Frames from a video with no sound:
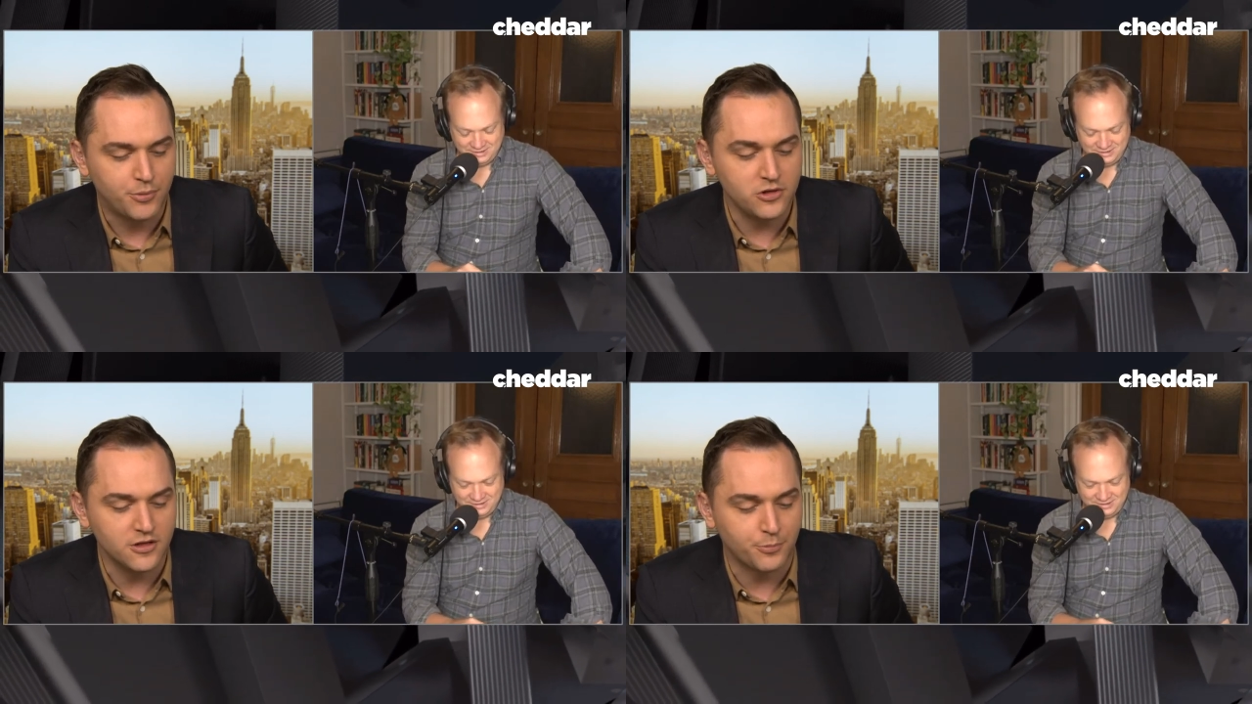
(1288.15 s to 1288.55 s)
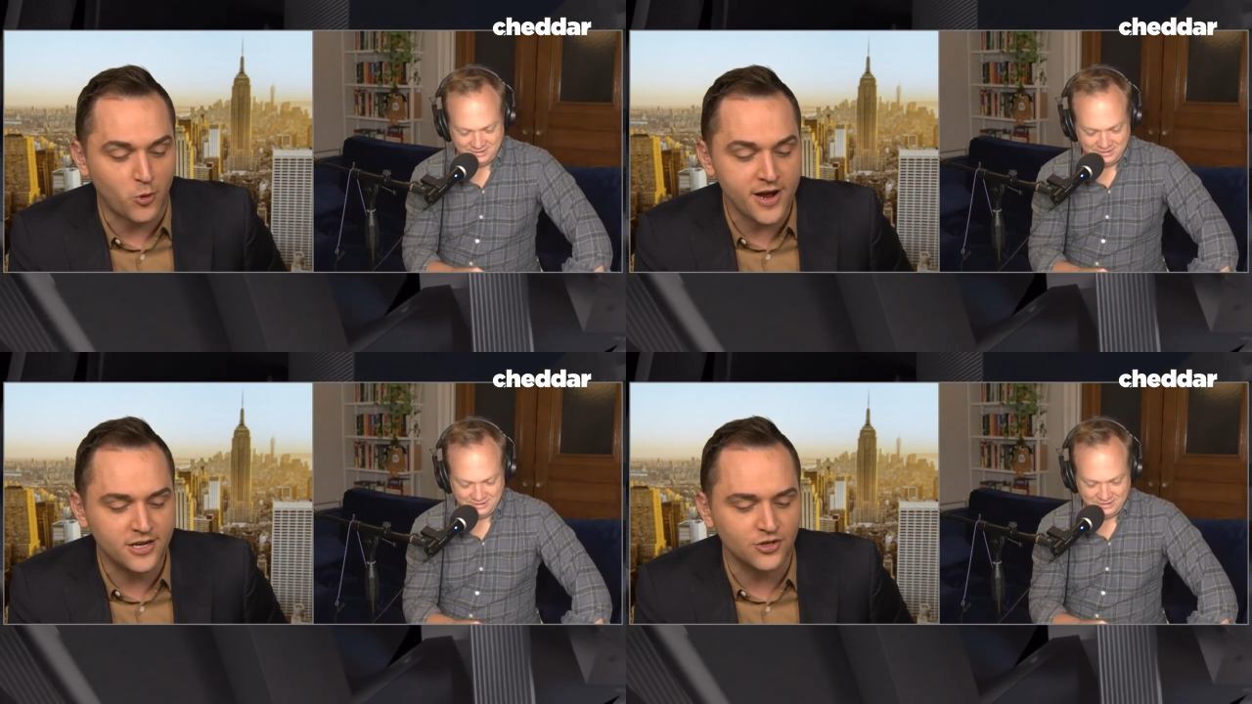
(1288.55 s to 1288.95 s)
Speaker 1: putting the
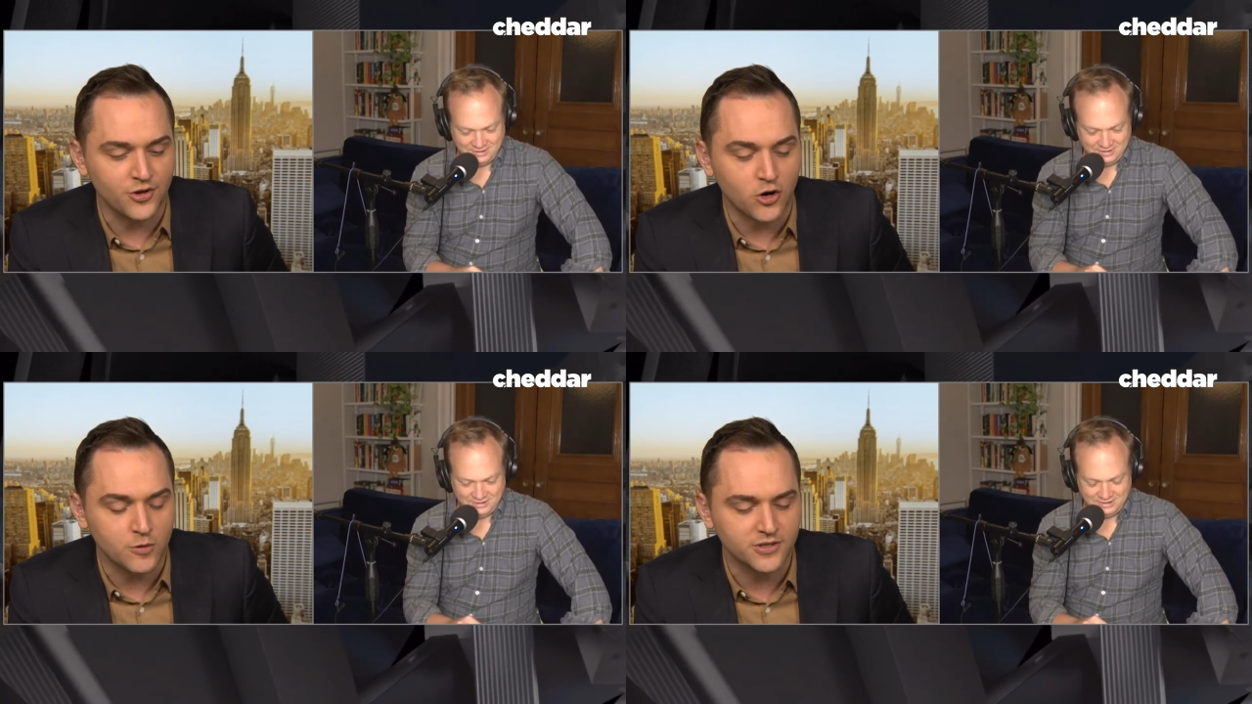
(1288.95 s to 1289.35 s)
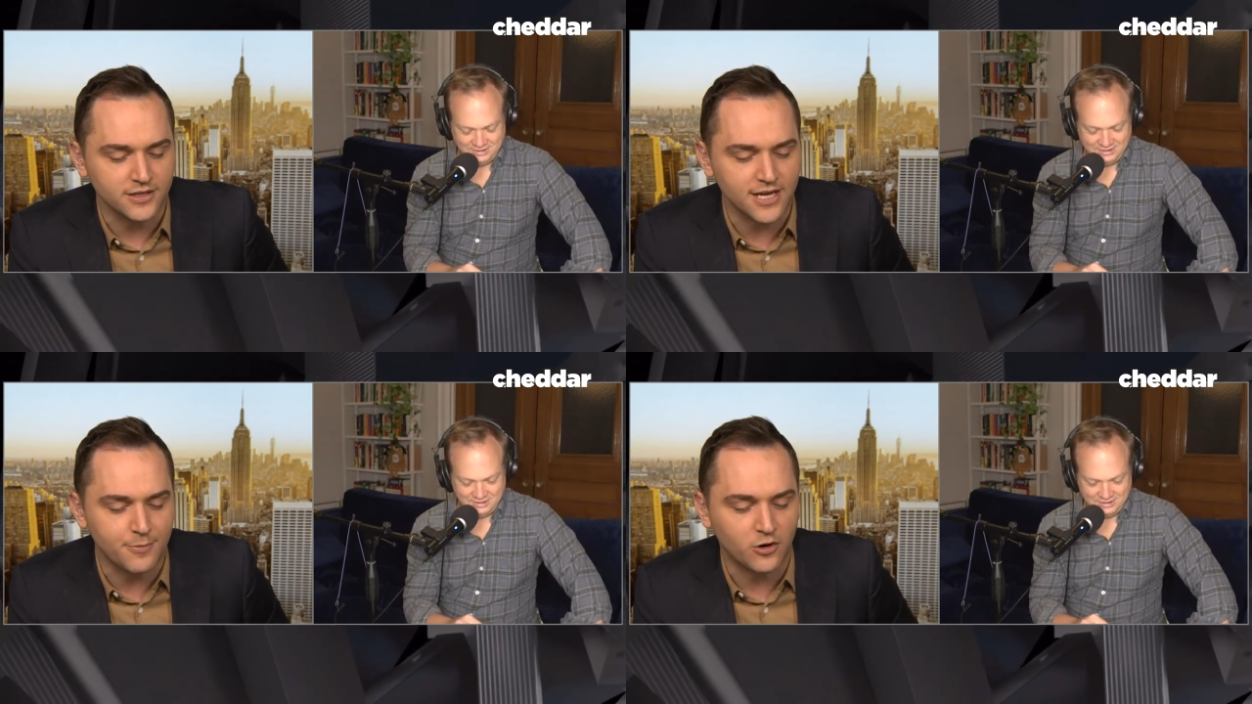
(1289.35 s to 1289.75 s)
brakes on the hopes
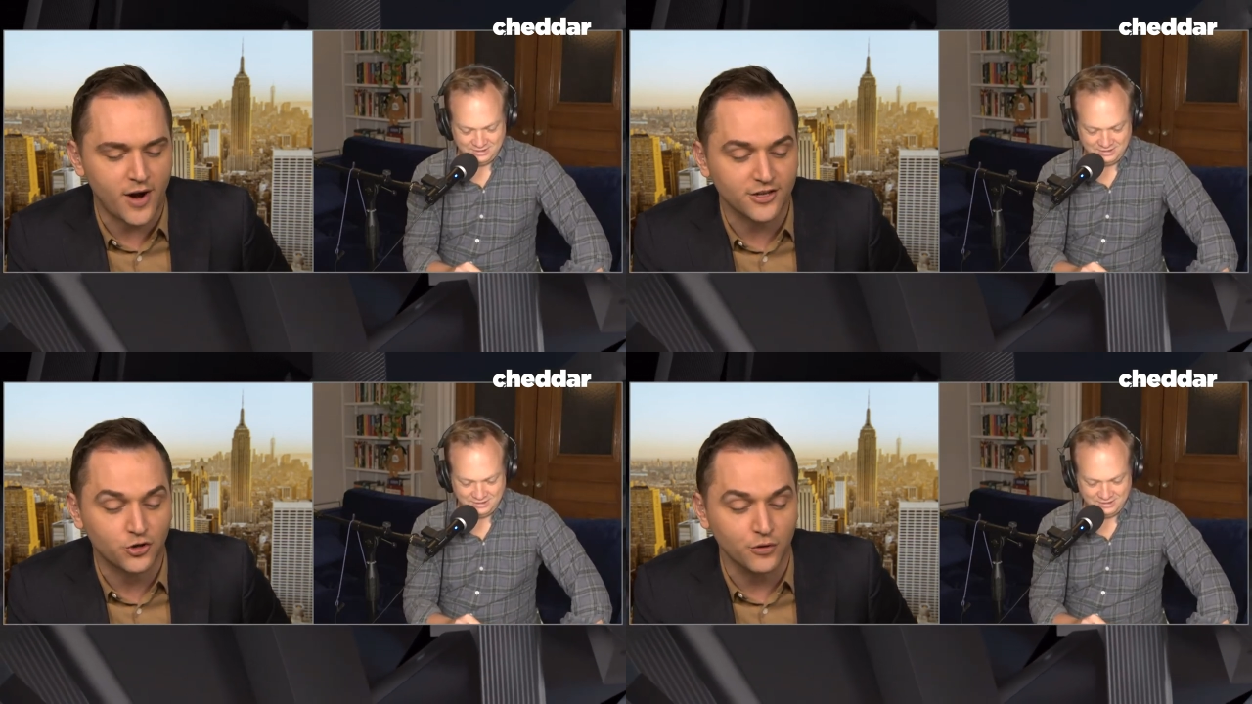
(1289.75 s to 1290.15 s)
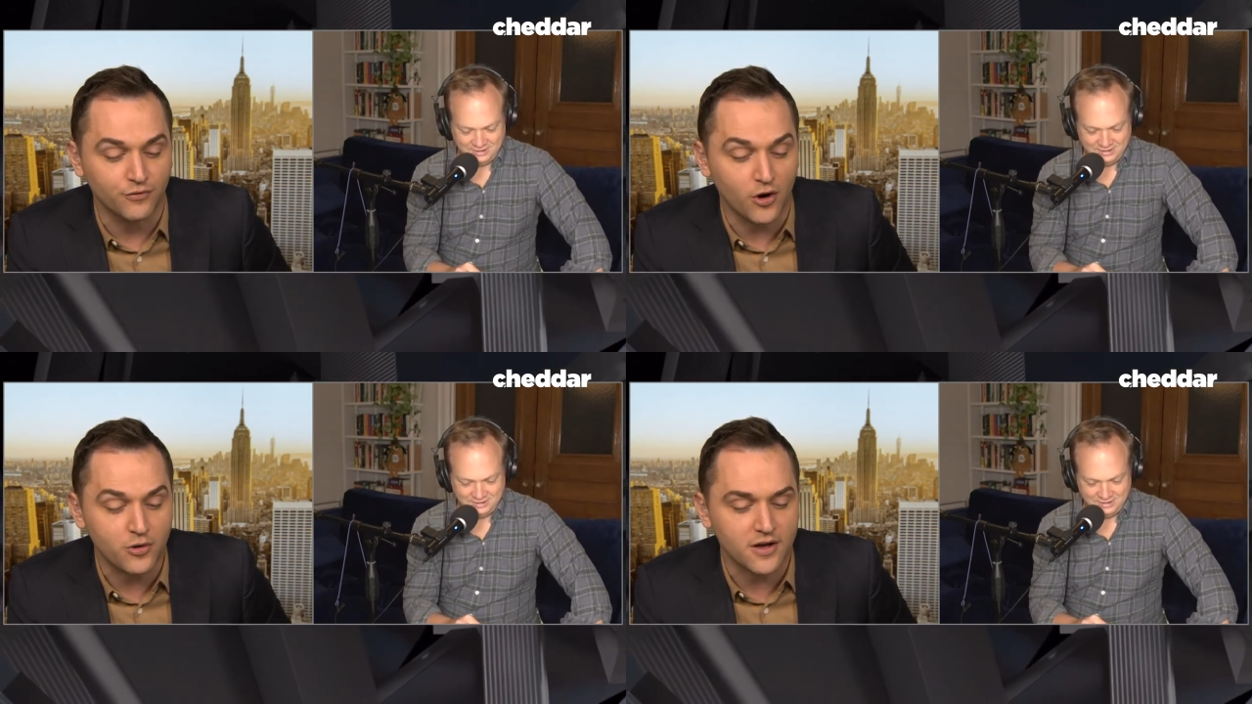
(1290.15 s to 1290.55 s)
that Democrats
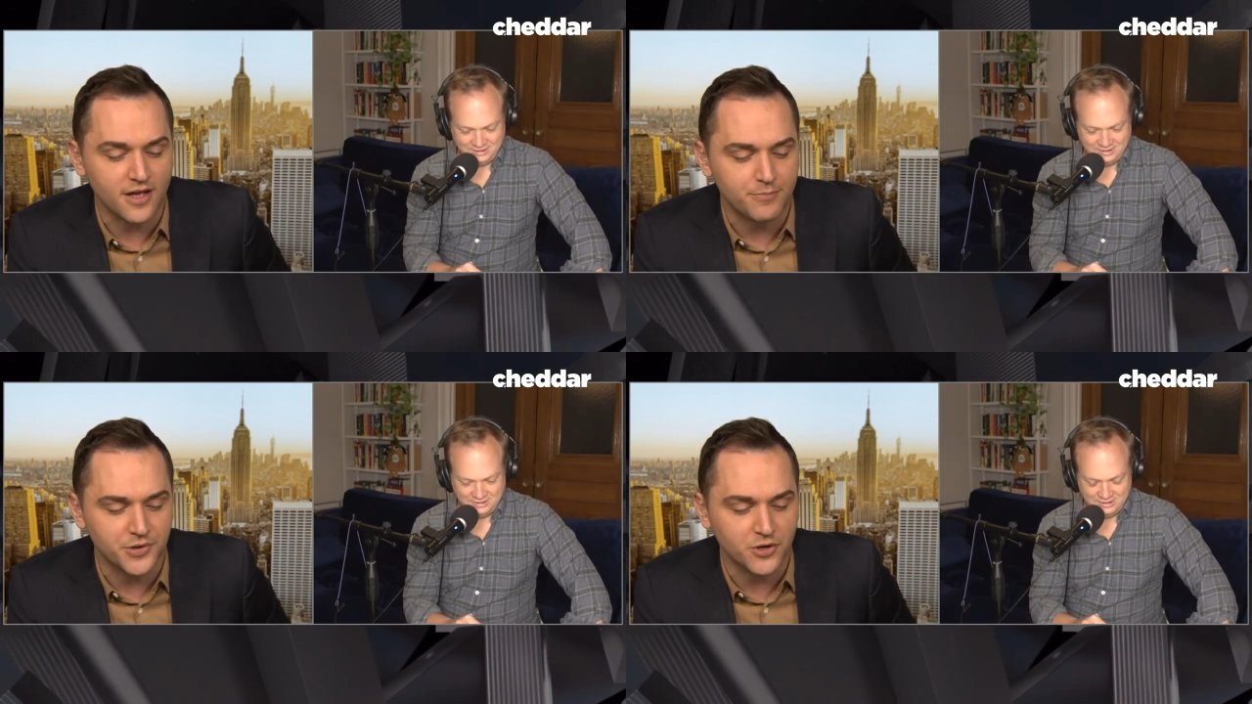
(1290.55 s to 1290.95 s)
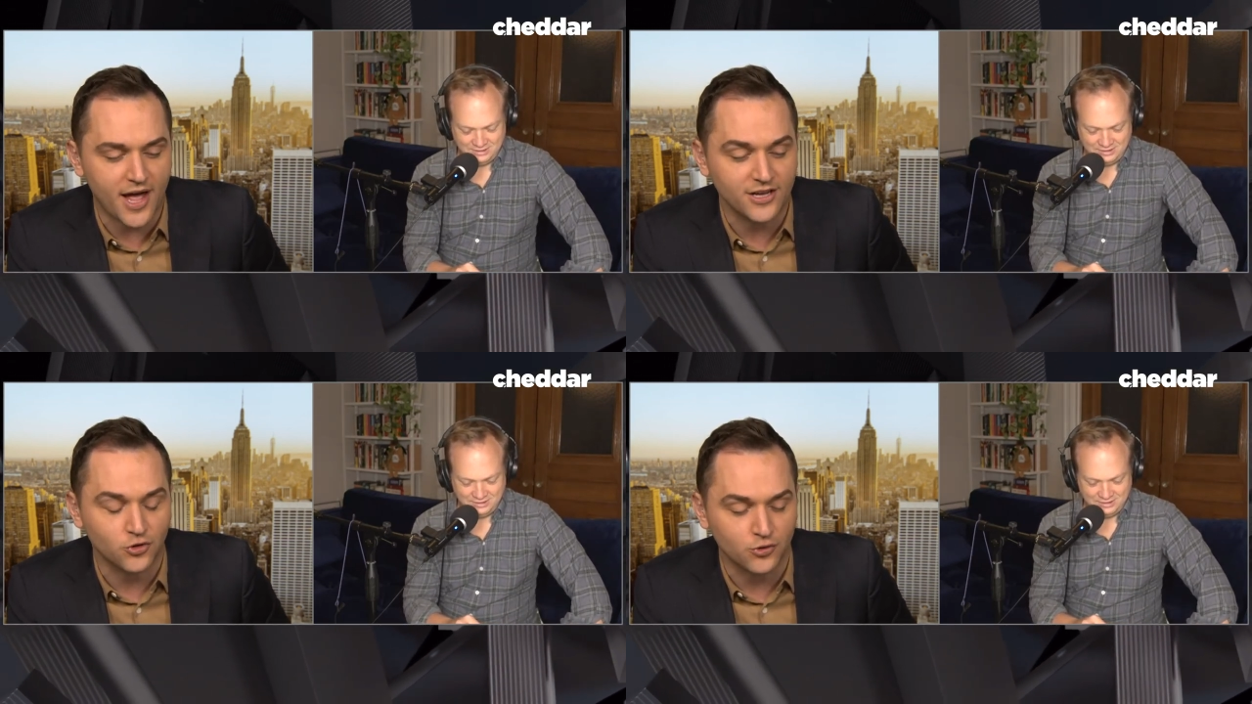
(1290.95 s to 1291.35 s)
could vote on the
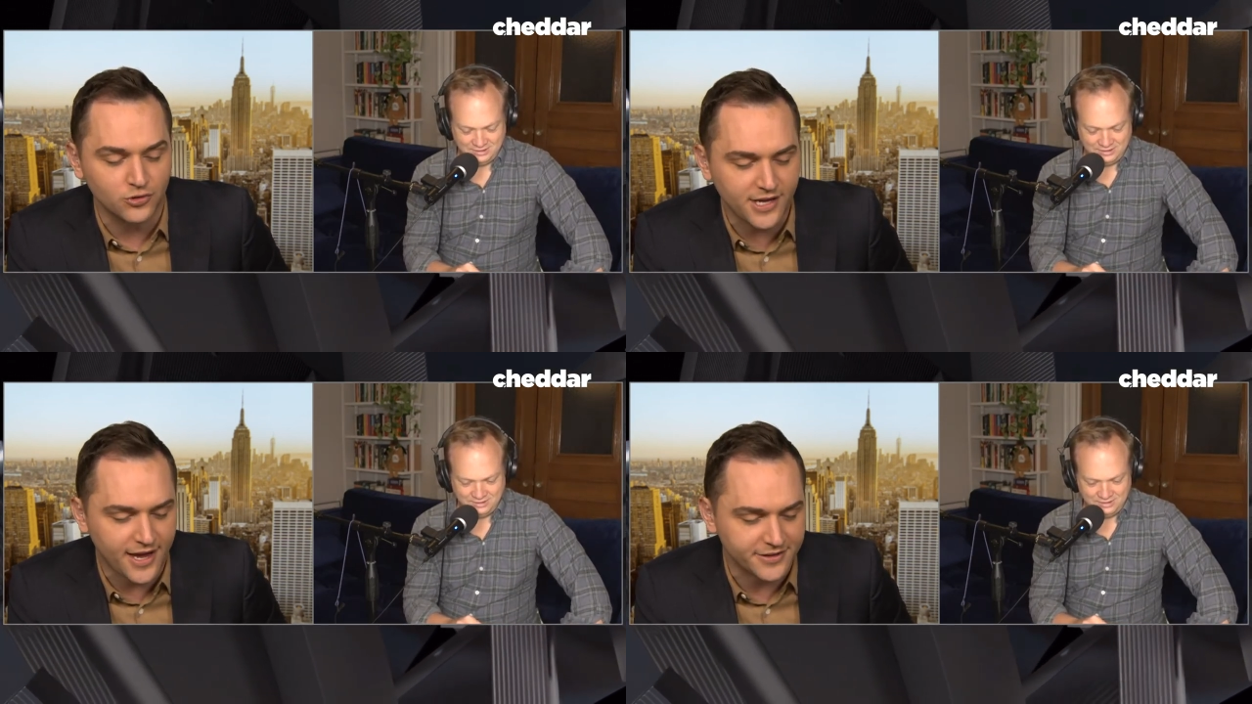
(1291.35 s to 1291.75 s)
bill as early